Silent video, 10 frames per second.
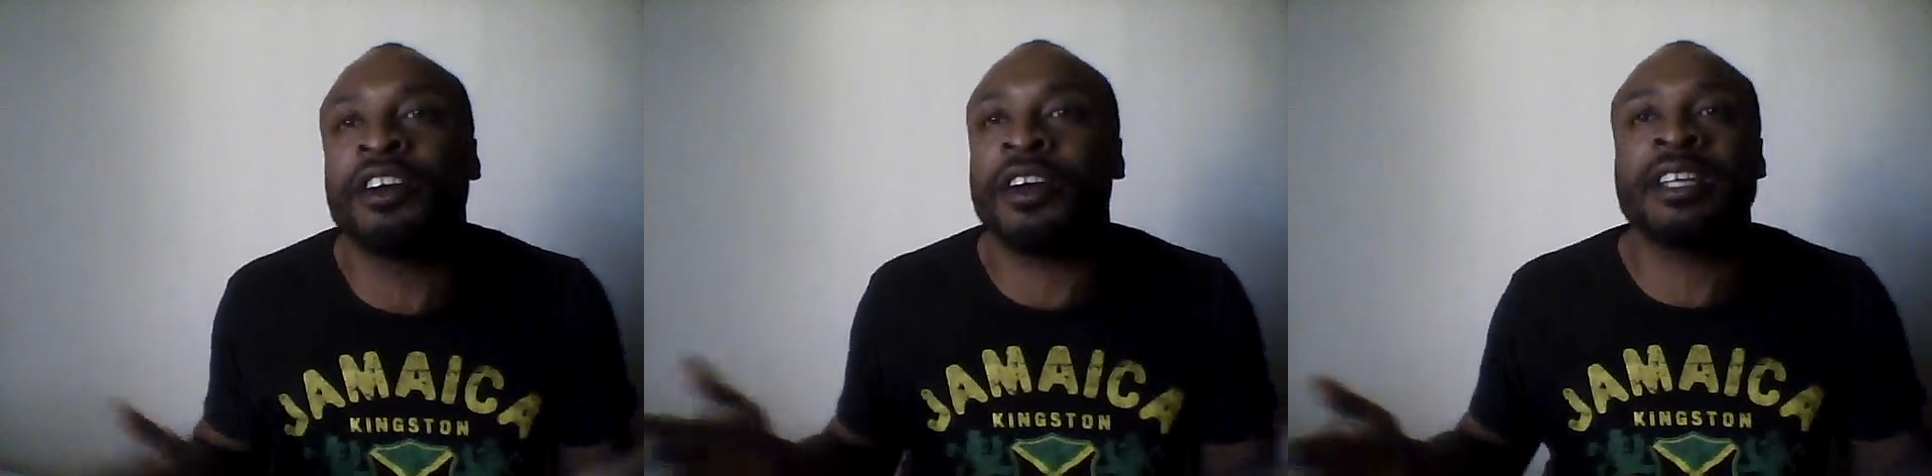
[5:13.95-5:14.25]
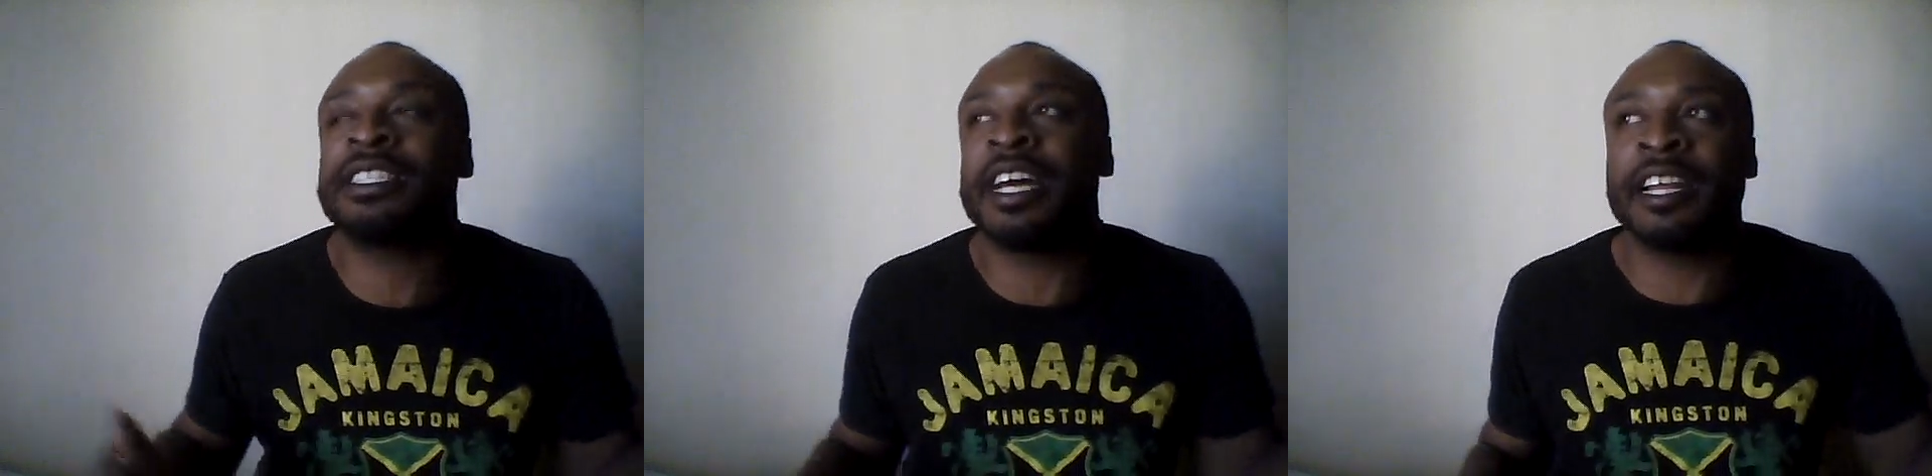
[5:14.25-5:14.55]

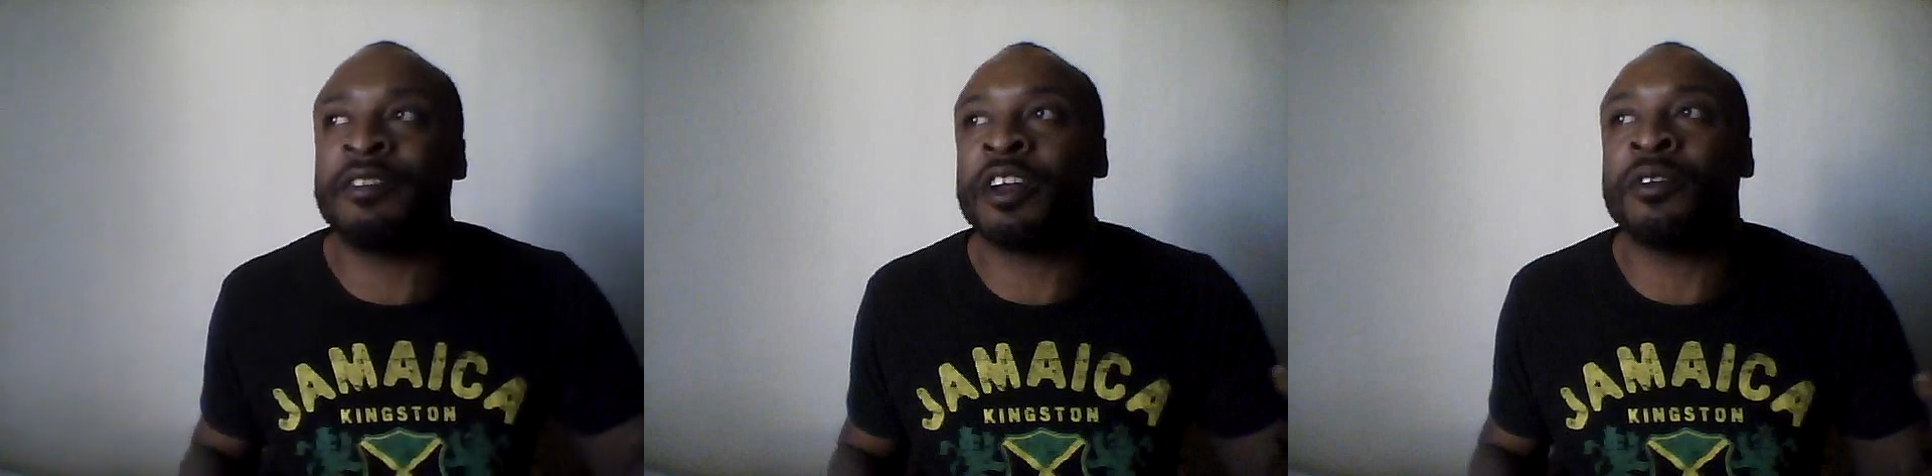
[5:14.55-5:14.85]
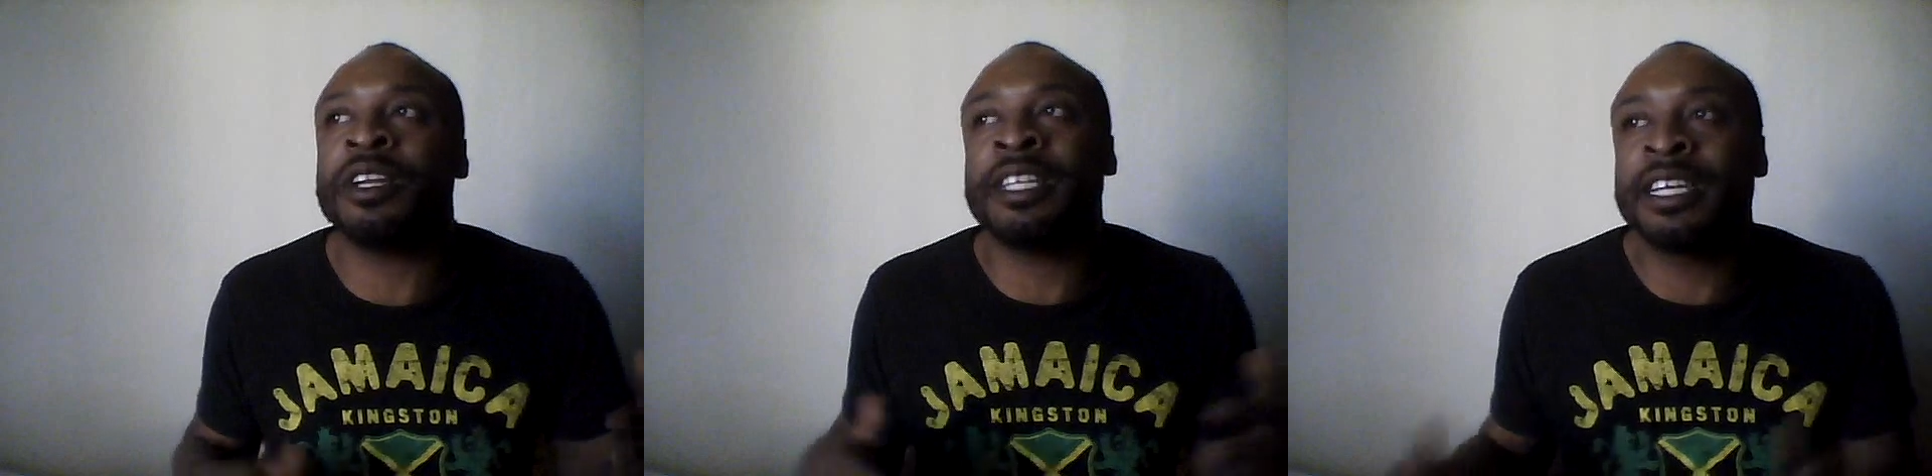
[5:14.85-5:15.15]
It's not even
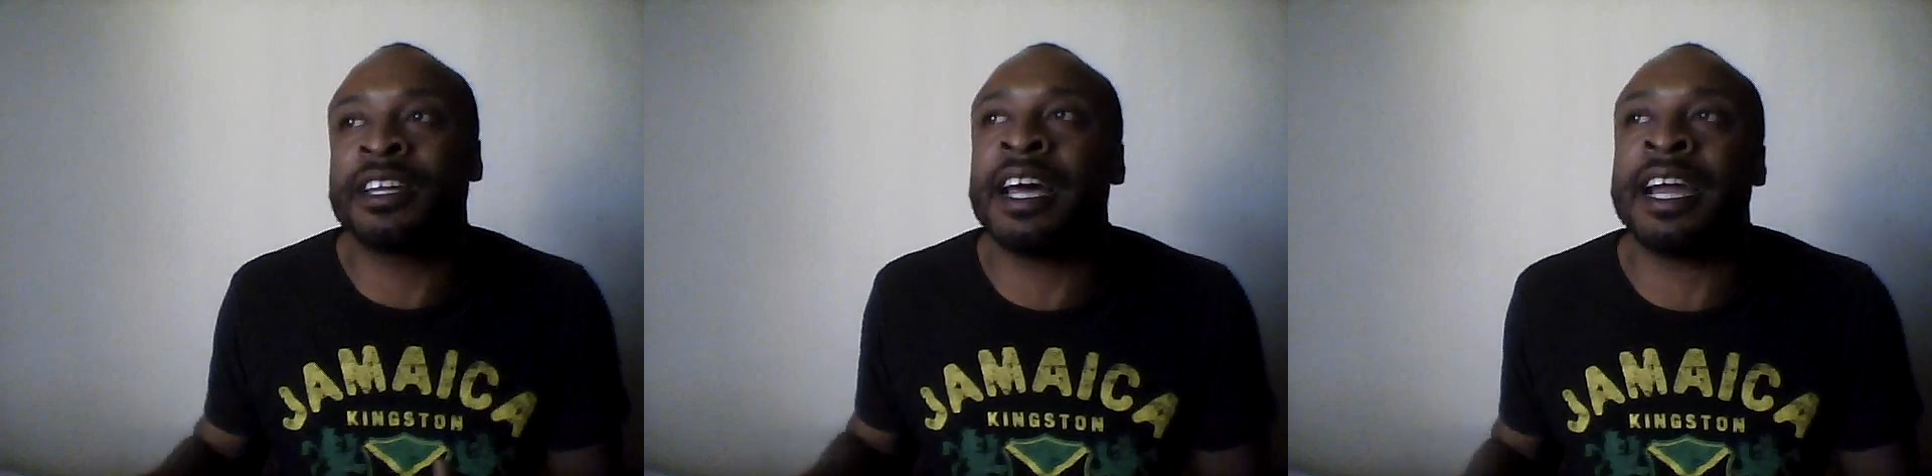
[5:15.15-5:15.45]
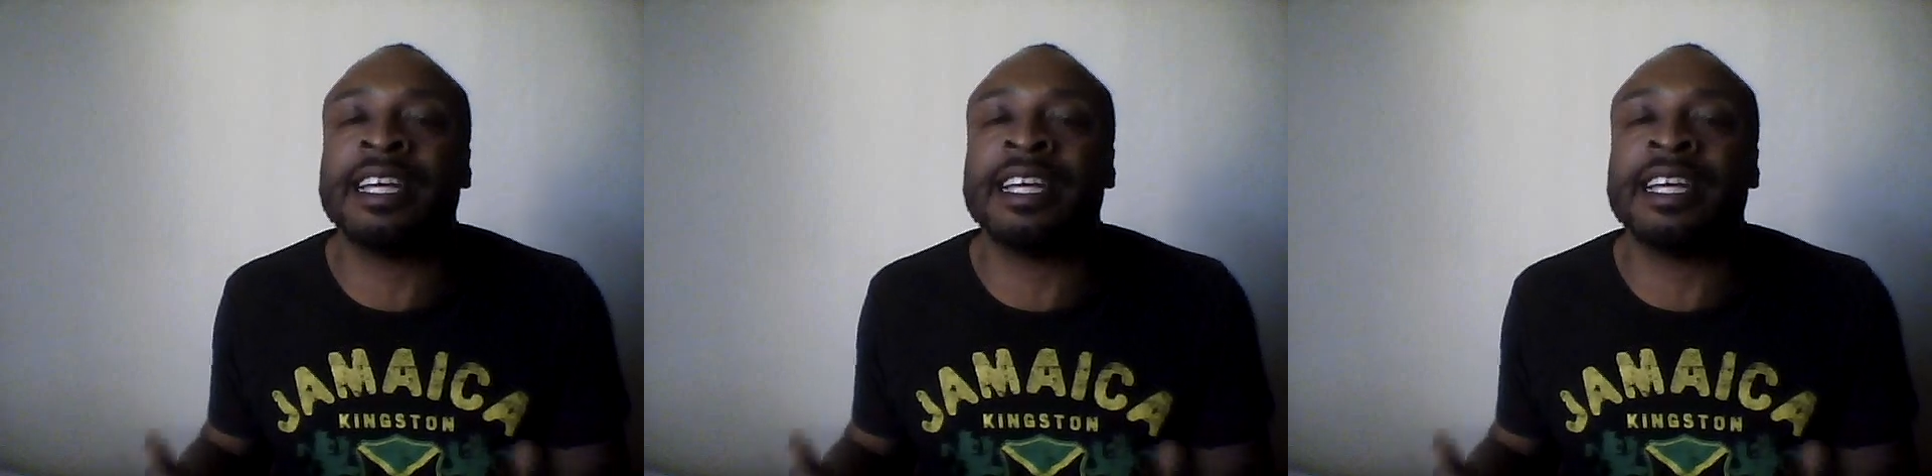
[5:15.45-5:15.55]
on the decline.